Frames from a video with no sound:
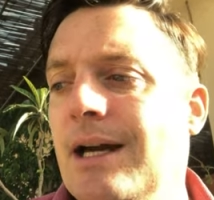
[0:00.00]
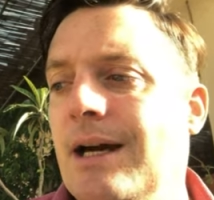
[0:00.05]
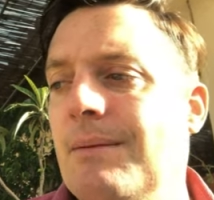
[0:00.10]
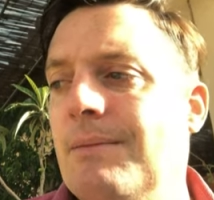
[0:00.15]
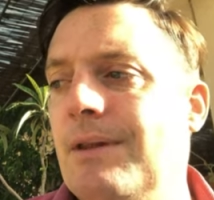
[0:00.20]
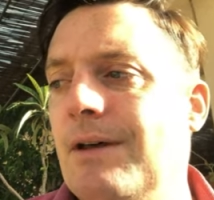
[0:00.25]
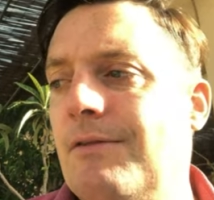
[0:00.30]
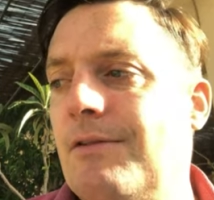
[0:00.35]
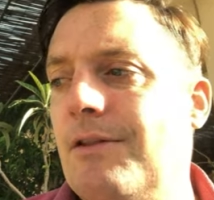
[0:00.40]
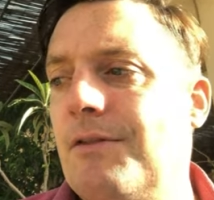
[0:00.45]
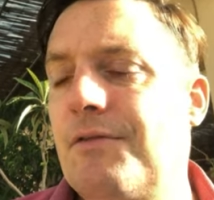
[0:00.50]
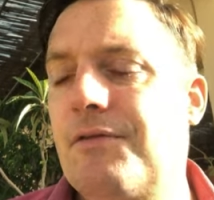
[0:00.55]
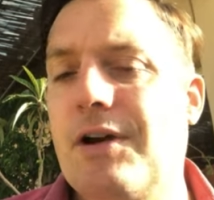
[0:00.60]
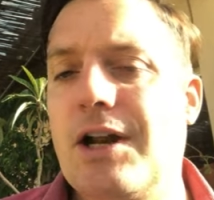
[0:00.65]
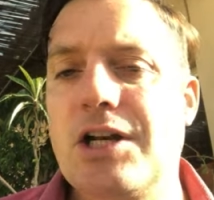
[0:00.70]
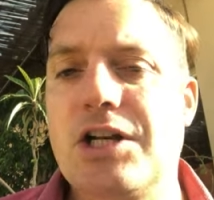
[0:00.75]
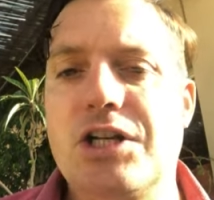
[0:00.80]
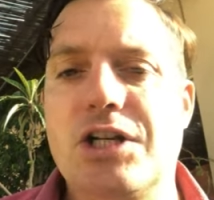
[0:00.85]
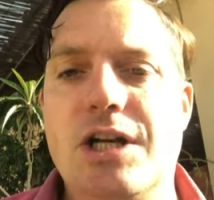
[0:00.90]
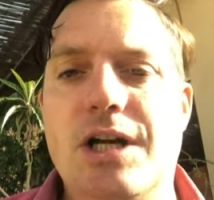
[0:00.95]

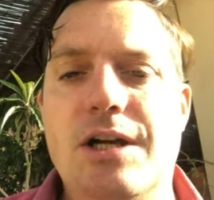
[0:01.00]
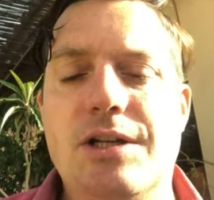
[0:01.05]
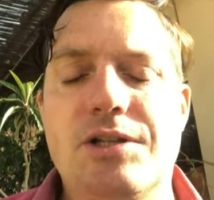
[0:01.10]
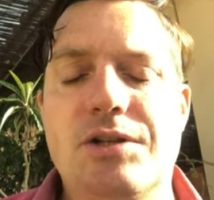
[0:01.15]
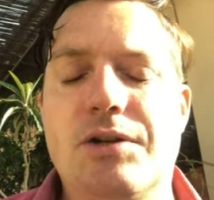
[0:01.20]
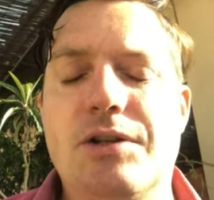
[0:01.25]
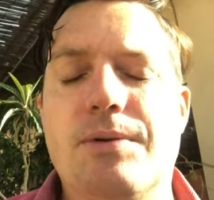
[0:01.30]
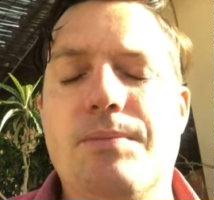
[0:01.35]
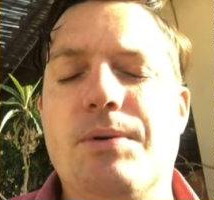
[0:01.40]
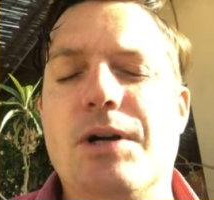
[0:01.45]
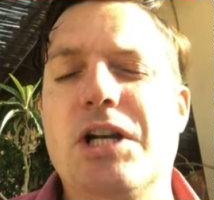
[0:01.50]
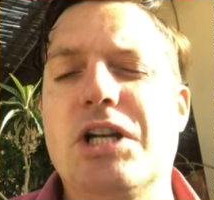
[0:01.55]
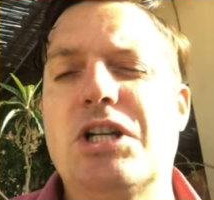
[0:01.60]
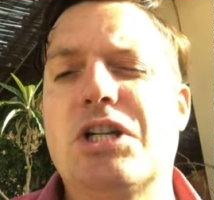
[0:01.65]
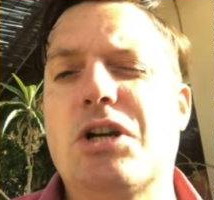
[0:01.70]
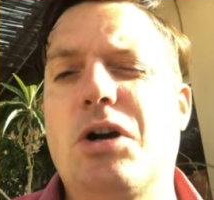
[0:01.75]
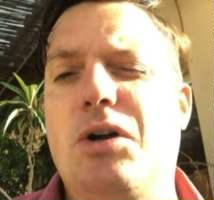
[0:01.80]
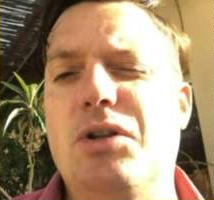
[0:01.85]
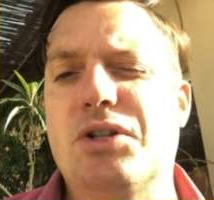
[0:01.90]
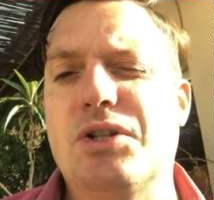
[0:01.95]
The British
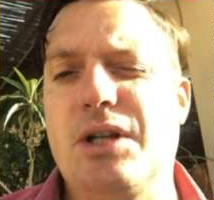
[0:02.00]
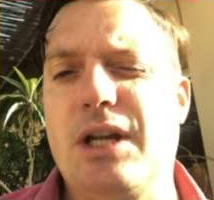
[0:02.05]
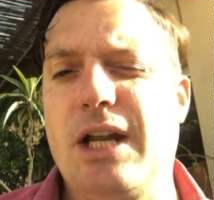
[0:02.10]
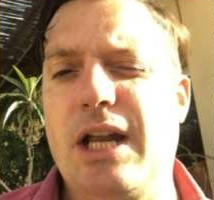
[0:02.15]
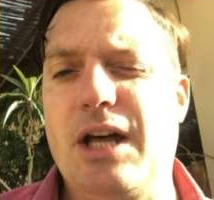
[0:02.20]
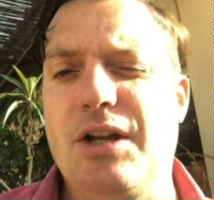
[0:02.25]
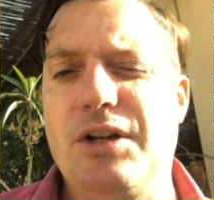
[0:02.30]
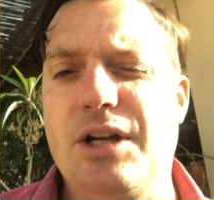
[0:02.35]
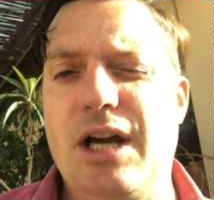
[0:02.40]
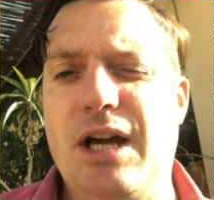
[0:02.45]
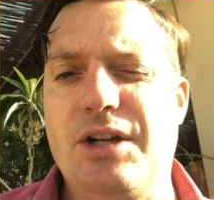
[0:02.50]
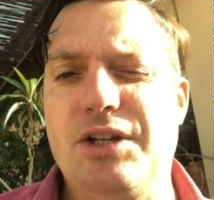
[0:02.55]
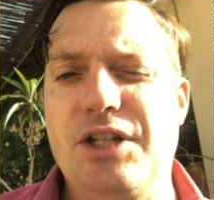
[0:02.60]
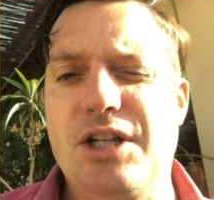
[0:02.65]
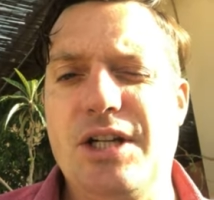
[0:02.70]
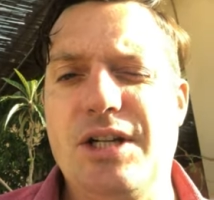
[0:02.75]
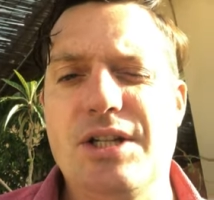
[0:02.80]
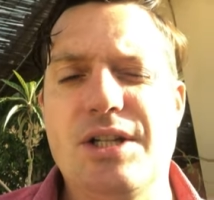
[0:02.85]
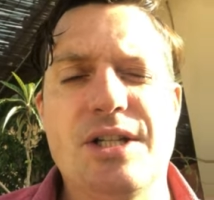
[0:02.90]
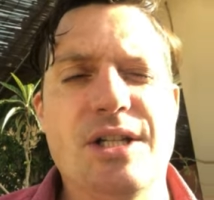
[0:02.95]
consul in
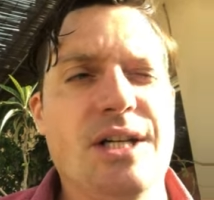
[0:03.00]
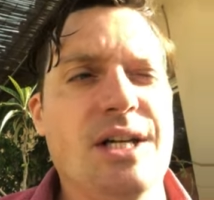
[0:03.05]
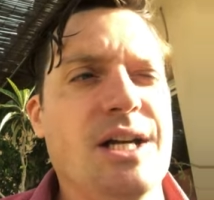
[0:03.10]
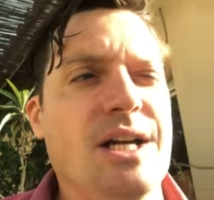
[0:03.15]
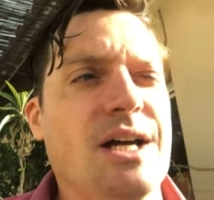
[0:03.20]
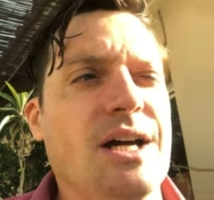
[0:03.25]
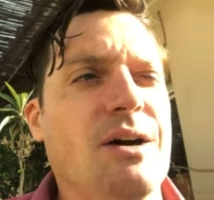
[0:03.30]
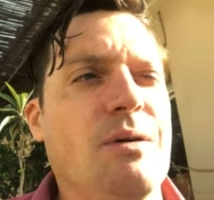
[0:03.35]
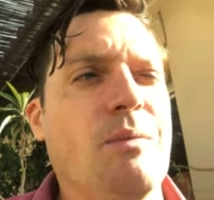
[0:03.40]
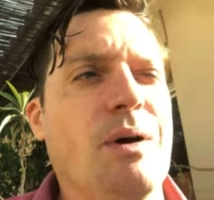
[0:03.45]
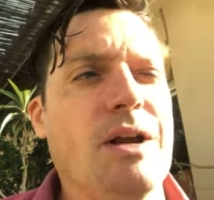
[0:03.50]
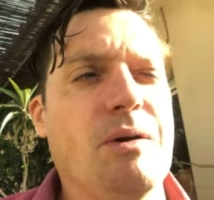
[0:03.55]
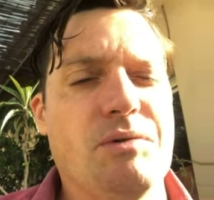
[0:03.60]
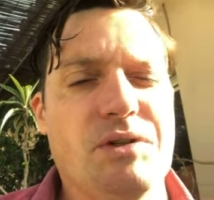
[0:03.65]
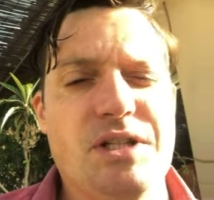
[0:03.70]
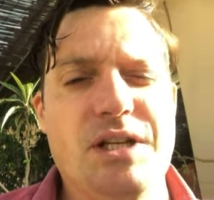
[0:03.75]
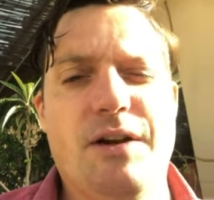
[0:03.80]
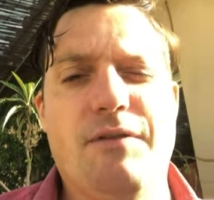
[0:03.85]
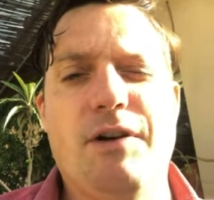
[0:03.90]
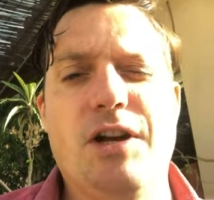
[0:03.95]
Algiers, when it was
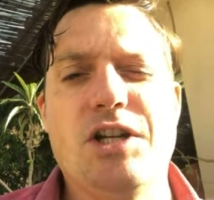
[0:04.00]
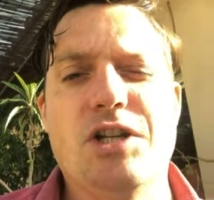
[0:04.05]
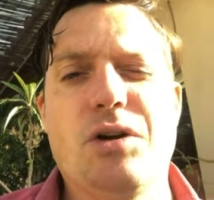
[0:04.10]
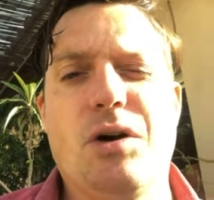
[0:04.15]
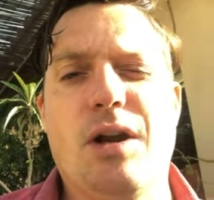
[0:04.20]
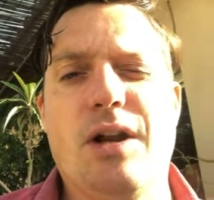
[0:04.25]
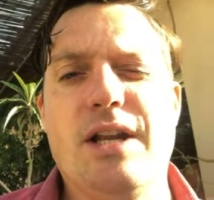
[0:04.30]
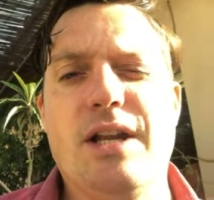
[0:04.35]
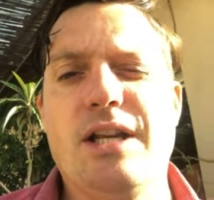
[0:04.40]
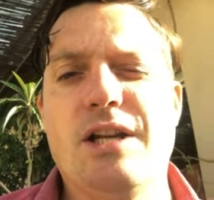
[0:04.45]
still a French colony,